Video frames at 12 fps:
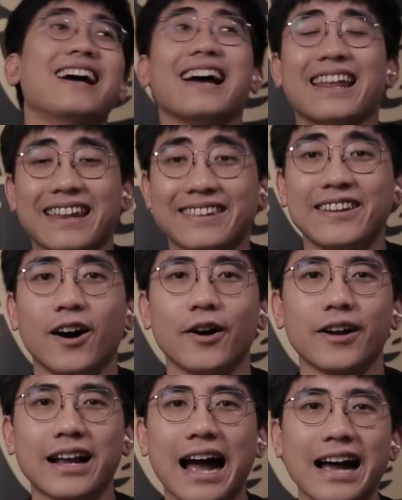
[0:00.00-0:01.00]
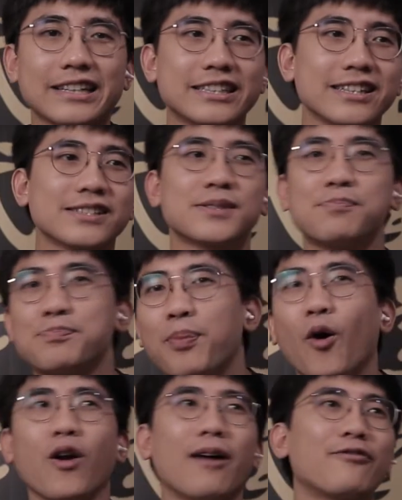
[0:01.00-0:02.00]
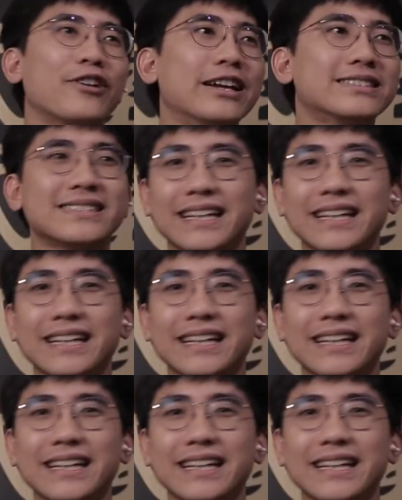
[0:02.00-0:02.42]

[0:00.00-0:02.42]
and then the other guy just pull up his